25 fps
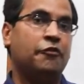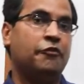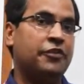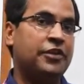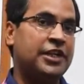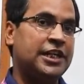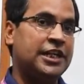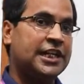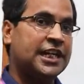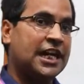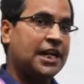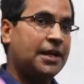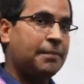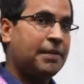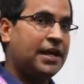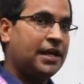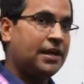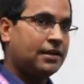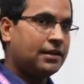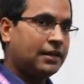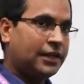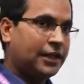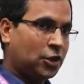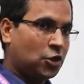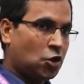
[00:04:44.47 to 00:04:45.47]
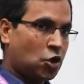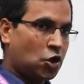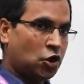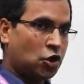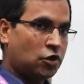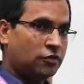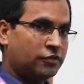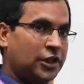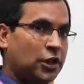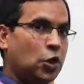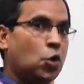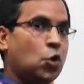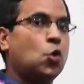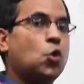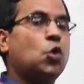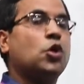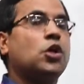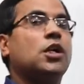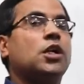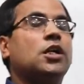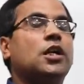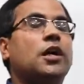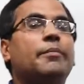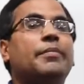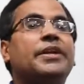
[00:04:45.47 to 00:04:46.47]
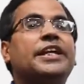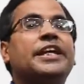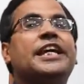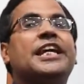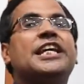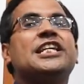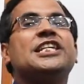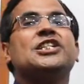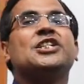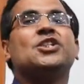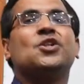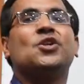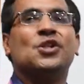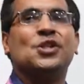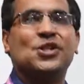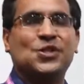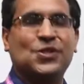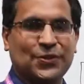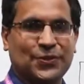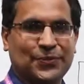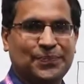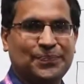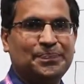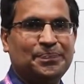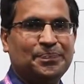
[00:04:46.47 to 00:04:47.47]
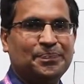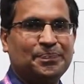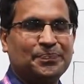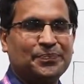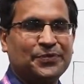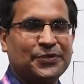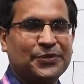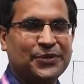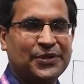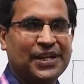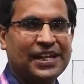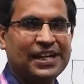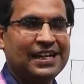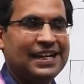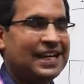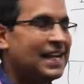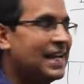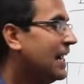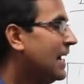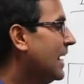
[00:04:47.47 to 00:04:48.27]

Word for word: we can make a record of the oral communication also. Okay.